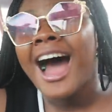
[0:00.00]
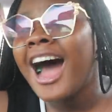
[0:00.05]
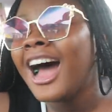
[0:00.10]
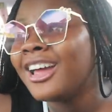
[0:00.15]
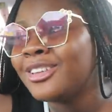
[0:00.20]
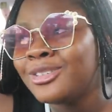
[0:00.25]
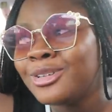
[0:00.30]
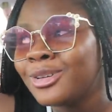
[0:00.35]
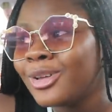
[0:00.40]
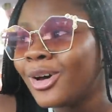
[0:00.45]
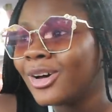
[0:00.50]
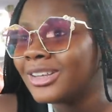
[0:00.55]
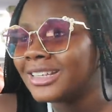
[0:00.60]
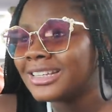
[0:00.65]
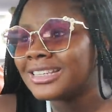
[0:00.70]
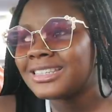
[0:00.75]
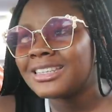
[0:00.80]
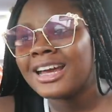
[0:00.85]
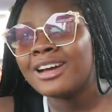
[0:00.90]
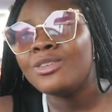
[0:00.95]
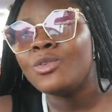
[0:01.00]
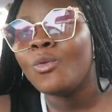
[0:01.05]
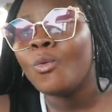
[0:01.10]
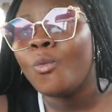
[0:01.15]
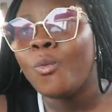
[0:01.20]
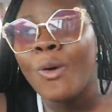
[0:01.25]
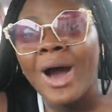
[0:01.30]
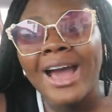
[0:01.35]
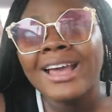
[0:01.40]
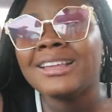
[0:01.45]
I do not
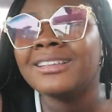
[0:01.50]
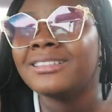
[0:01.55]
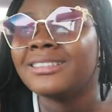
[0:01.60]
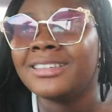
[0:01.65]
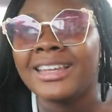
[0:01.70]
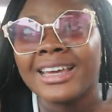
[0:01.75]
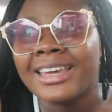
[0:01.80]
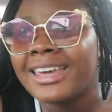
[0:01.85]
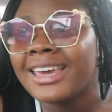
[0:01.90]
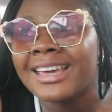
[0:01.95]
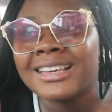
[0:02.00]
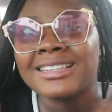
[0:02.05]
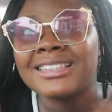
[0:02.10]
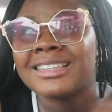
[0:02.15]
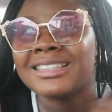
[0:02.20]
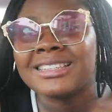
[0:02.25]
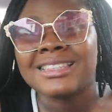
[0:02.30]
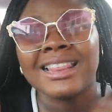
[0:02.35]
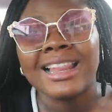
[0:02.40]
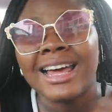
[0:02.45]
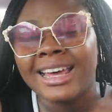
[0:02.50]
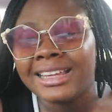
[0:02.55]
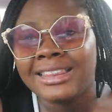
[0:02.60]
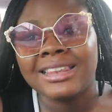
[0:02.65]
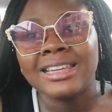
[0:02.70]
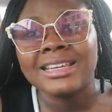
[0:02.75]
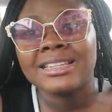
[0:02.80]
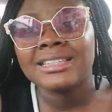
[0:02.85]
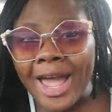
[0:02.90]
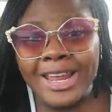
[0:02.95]
understand why the case is like
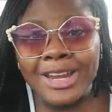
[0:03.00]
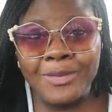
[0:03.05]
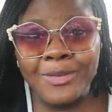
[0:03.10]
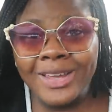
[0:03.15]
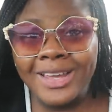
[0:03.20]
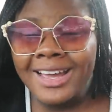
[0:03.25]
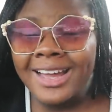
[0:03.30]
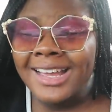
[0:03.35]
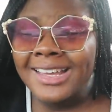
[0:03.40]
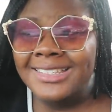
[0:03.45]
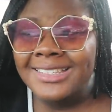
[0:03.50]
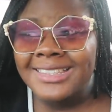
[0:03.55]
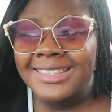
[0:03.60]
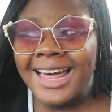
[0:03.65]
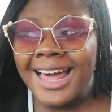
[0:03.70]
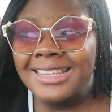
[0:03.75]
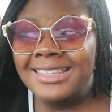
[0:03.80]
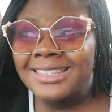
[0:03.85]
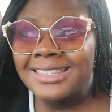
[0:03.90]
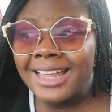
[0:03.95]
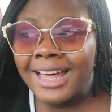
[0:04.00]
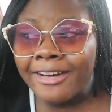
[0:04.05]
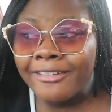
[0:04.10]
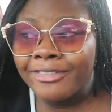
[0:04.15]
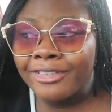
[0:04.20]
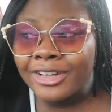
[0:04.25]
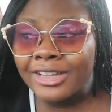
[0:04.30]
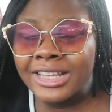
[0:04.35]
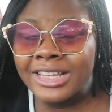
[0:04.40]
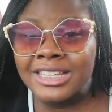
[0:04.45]
this. Anyway, guys, that's that
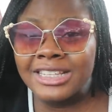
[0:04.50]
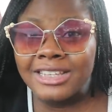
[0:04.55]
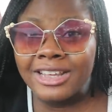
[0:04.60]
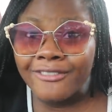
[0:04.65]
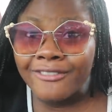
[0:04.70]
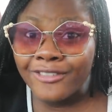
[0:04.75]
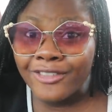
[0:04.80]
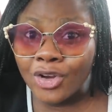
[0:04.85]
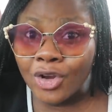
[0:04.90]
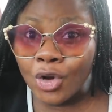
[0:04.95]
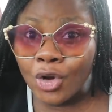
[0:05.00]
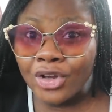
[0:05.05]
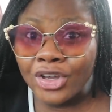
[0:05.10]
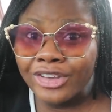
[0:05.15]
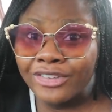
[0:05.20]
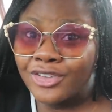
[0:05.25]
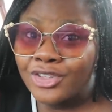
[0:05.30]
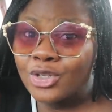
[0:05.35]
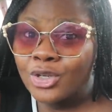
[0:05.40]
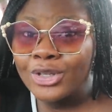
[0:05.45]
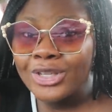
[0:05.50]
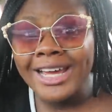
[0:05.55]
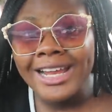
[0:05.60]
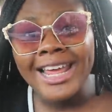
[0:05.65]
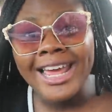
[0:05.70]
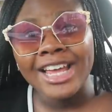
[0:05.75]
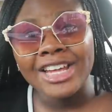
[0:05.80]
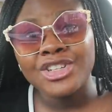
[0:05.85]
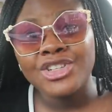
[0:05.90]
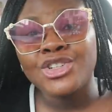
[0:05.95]
for this vlog. If you
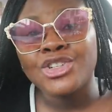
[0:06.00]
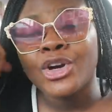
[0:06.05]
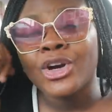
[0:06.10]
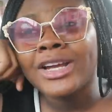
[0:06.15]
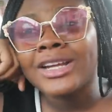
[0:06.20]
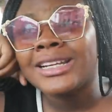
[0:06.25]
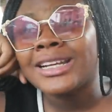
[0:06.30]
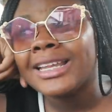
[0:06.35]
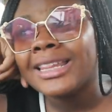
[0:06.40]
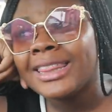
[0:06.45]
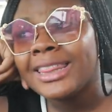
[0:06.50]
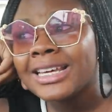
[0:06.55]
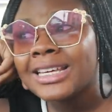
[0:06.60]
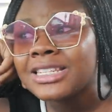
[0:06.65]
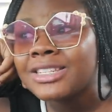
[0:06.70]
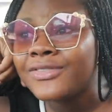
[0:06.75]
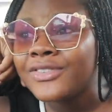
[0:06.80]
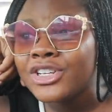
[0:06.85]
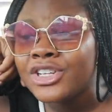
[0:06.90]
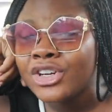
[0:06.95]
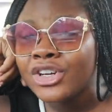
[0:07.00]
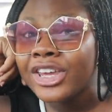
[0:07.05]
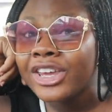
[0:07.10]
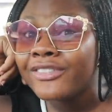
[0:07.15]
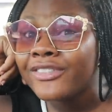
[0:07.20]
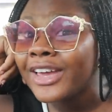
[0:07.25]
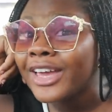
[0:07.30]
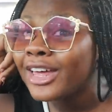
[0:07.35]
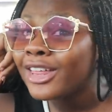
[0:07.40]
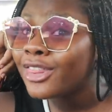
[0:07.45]
totally enjoyed this video,
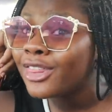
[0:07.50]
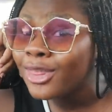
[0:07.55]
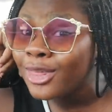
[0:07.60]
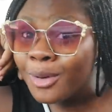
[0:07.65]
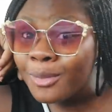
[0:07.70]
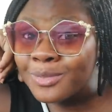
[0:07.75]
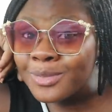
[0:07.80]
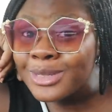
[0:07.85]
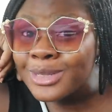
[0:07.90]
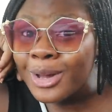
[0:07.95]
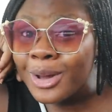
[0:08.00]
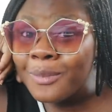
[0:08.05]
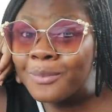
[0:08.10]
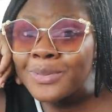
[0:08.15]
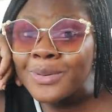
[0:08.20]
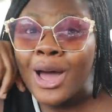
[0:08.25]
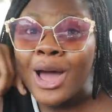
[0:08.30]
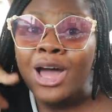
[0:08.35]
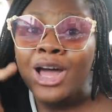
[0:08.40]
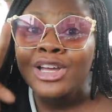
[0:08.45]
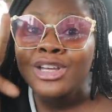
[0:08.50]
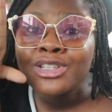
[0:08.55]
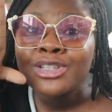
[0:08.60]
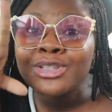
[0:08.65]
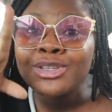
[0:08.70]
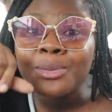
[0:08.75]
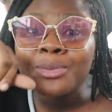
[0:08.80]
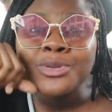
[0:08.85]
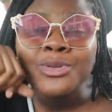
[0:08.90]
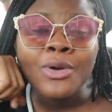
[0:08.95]
give it a thumbs up,
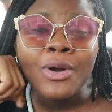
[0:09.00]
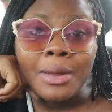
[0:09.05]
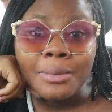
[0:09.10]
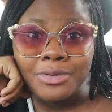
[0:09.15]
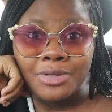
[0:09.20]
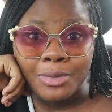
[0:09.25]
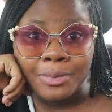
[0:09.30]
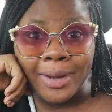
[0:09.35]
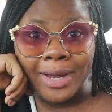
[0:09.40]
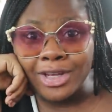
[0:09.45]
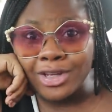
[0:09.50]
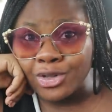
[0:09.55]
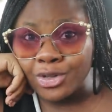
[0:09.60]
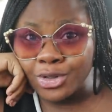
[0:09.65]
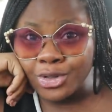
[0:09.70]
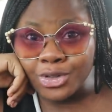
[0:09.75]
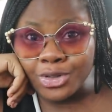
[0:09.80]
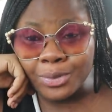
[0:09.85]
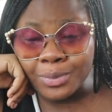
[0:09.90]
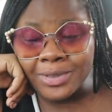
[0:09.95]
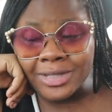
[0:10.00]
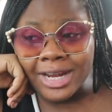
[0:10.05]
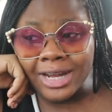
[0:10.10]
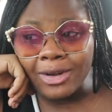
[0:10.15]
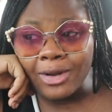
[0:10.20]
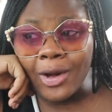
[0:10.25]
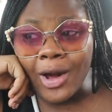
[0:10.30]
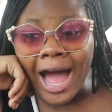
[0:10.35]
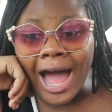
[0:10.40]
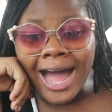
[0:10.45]
subscribe to my YouTube
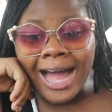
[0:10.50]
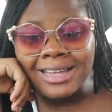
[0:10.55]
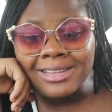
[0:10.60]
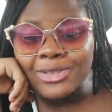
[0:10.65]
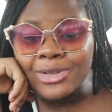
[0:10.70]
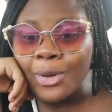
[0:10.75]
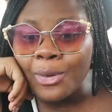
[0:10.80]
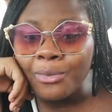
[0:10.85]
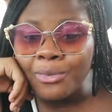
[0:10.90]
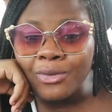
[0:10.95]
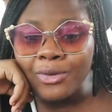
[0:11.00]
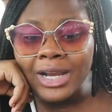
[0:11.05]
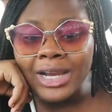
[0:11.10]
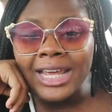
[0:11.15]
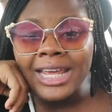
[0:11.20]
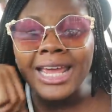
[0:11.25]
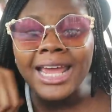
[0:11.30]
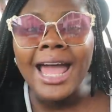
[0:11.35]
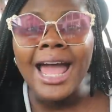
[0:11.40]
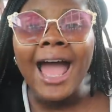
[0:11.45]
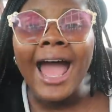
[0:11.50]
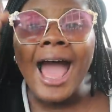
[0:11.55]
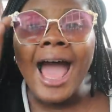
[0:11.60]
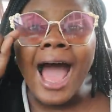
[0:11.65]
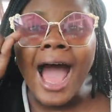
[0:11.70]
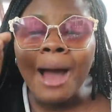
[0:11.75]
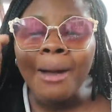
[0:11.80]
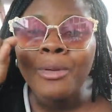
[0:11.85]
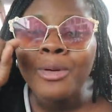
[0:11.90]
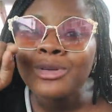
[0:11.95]
channel, and hopefully
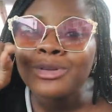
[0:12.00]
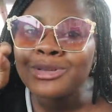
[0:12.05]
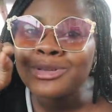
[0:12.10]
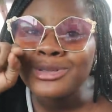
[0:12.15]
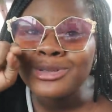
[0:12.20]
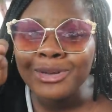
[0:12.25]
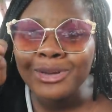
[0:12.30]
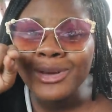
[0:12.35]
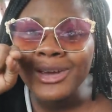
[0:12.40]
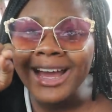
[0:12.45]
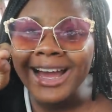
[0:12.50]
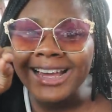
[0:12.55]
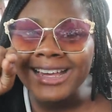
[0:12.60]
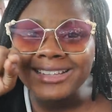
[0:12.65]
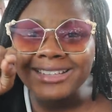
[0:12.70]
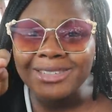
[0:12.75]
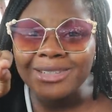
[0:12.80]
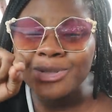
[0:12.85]
I'm going to see you guys